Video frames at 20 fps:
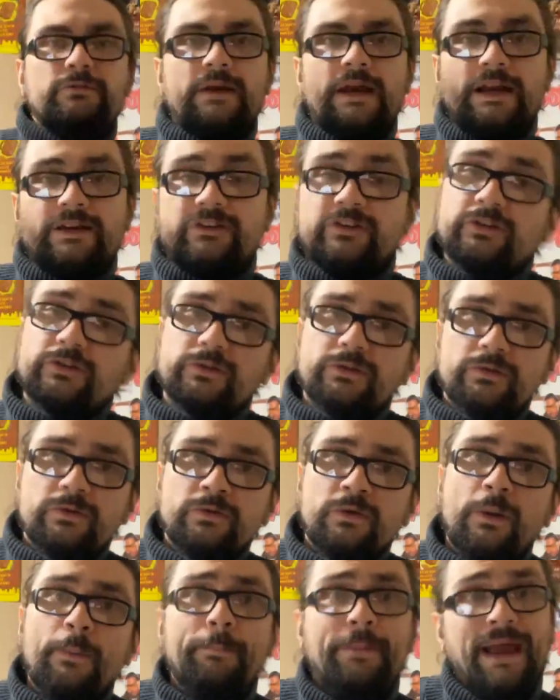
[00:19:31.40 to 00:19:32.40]
Act 2,
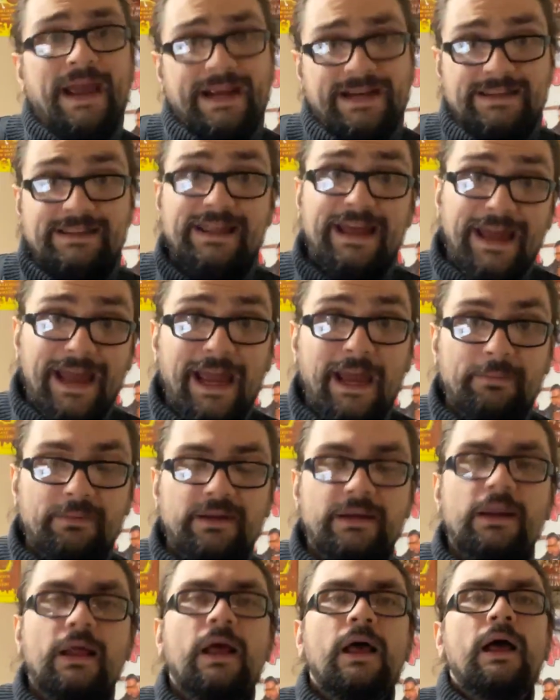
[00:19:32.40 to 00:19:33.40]
Back in the
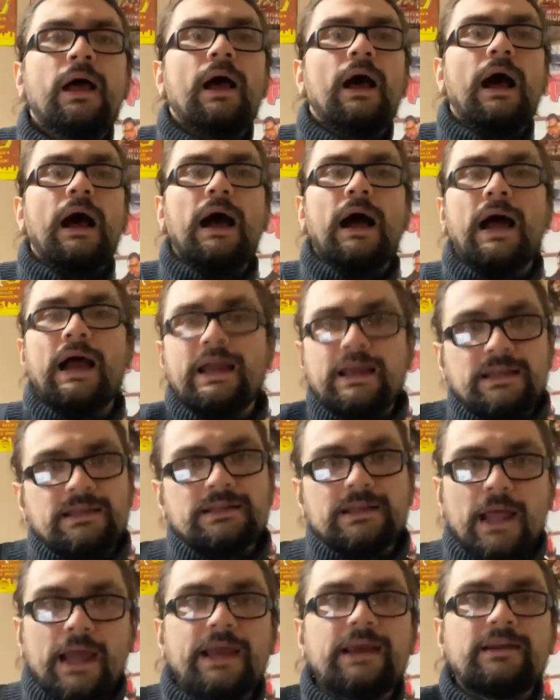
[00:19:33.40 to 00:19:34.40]
Habit, I
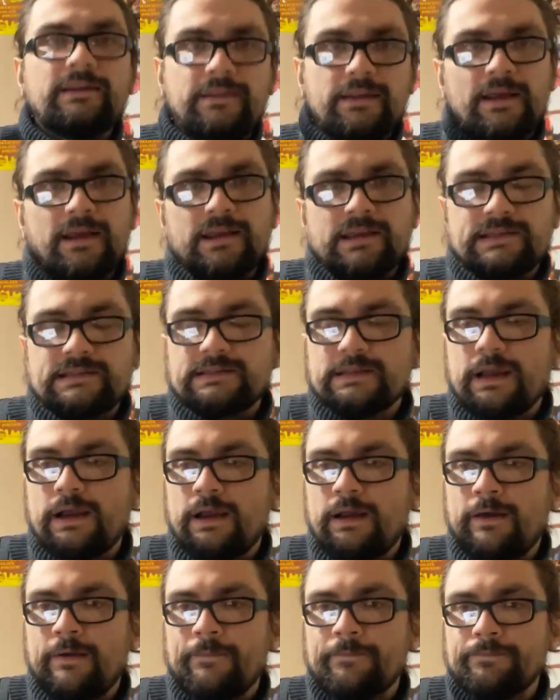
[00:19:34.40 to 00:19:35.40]
liked this.
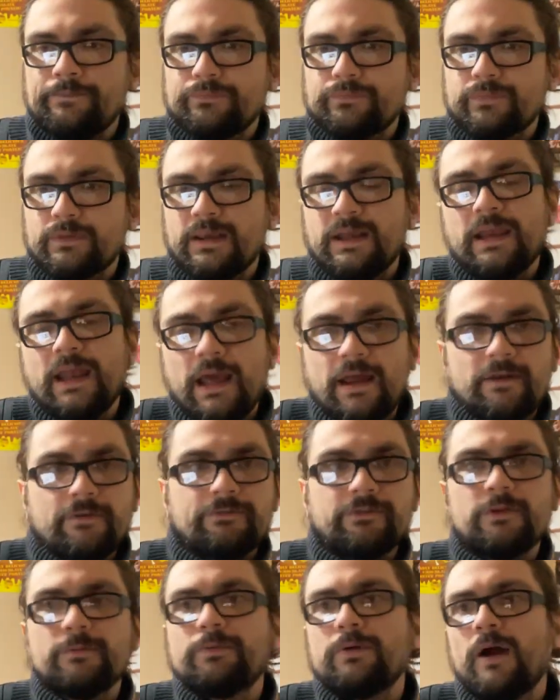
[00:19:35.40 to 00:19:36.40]
It had a
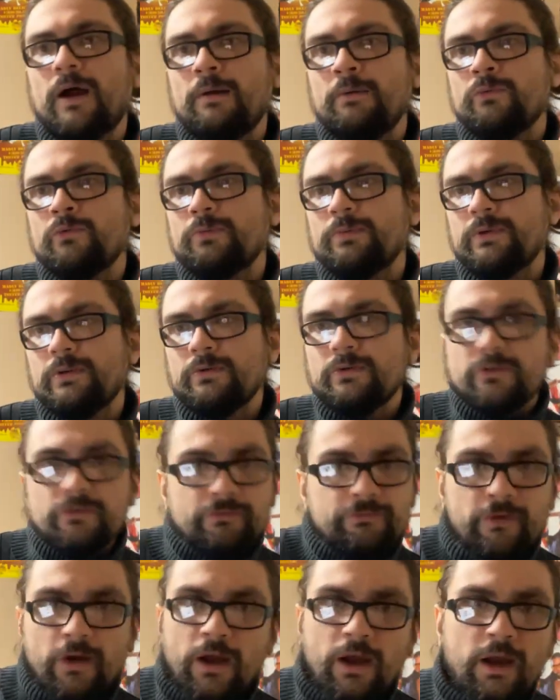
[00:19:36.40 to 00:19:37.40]
few problems, but it was
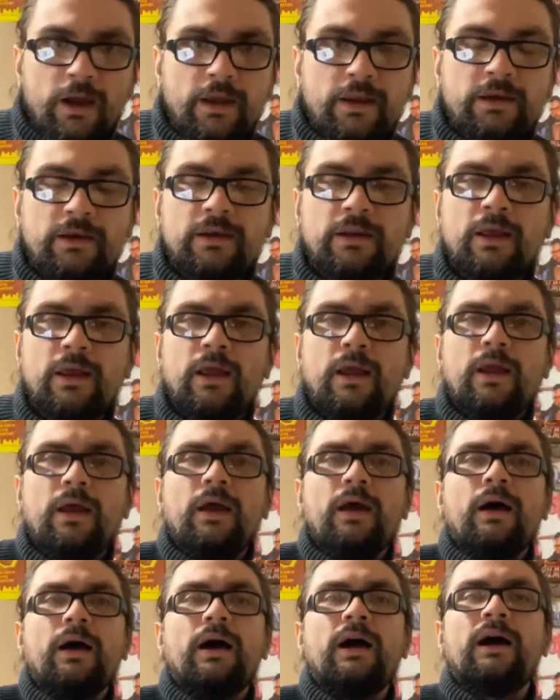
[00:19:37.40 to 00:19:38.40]
fun.
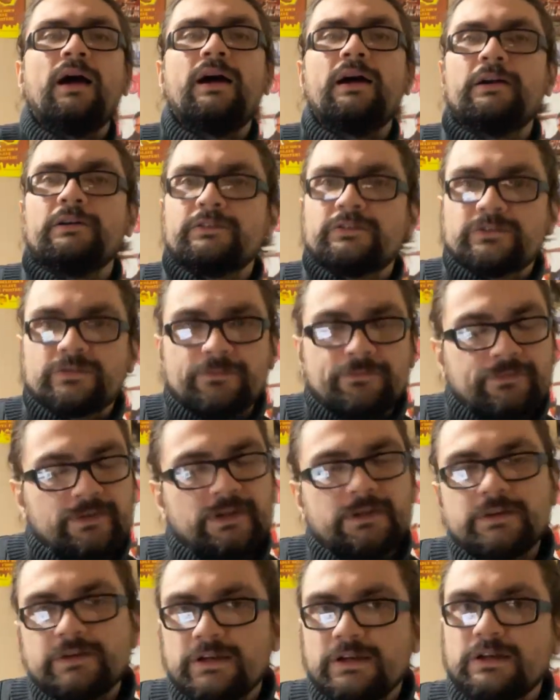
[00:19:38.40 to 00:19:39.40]

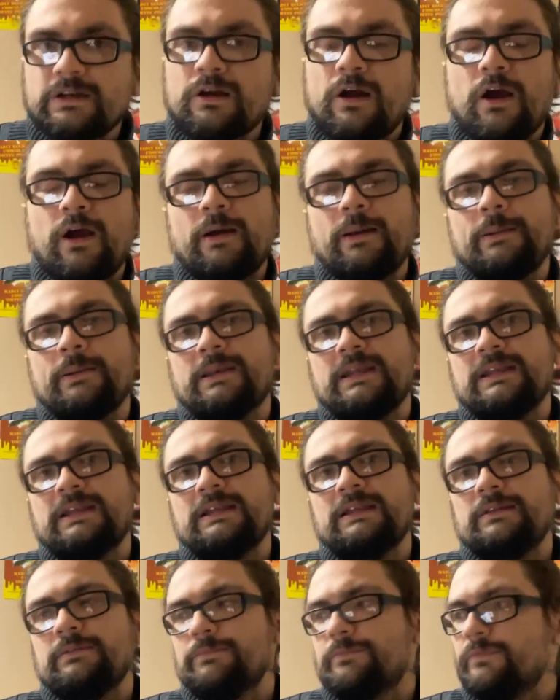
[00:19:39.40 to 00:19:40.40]
Feel-good
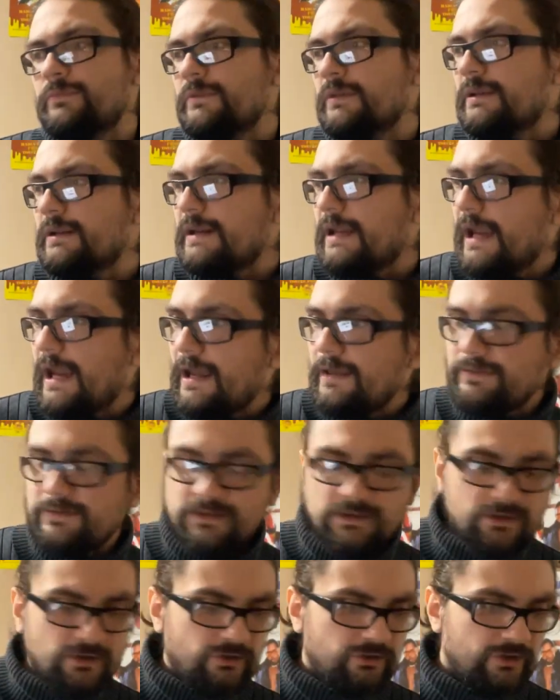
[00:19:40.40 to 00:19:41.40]
comedy. Kathy
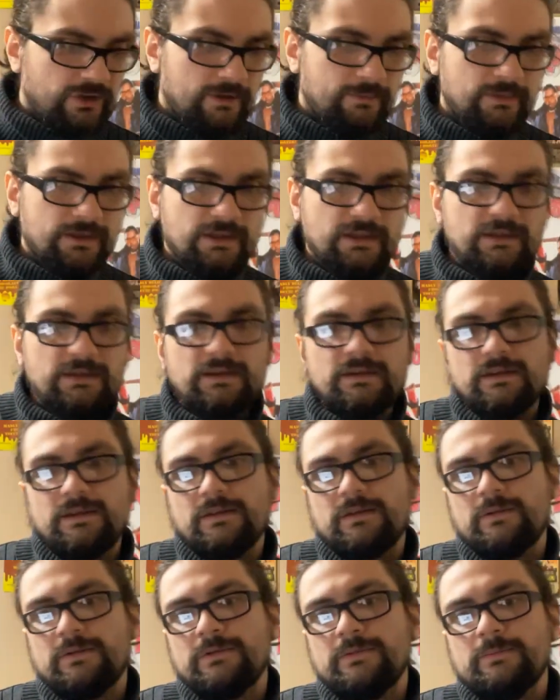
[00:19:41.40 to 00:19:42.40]
and Jimmy,
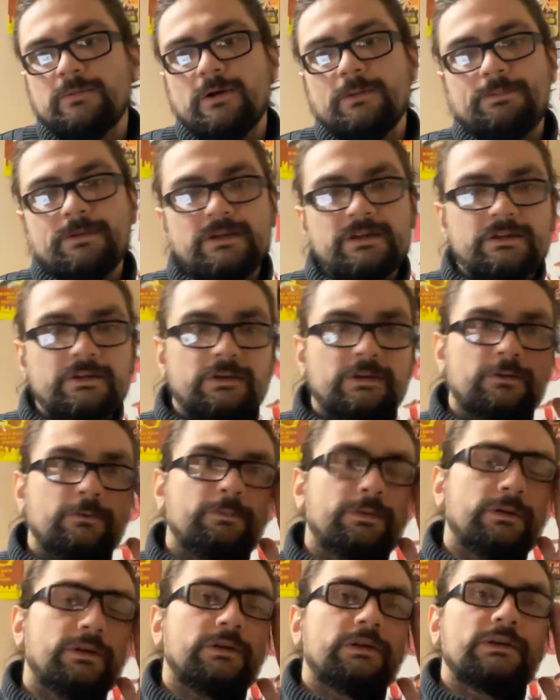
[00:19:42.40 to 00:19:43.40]
Whoopi
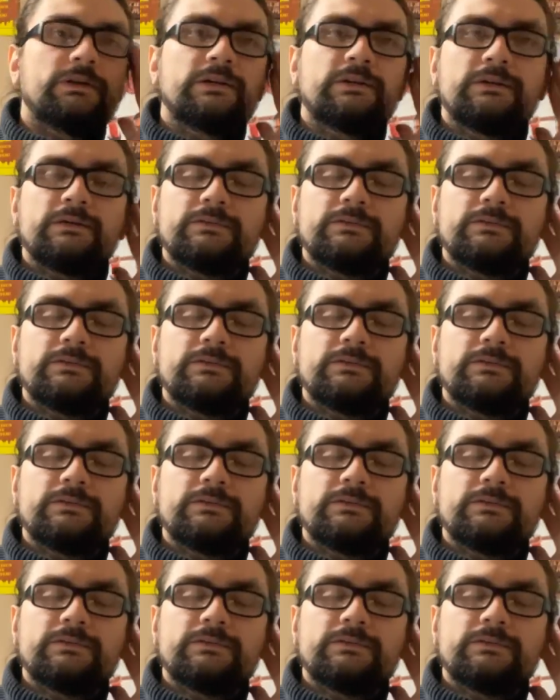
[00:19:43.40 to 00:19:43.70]
Goldberg,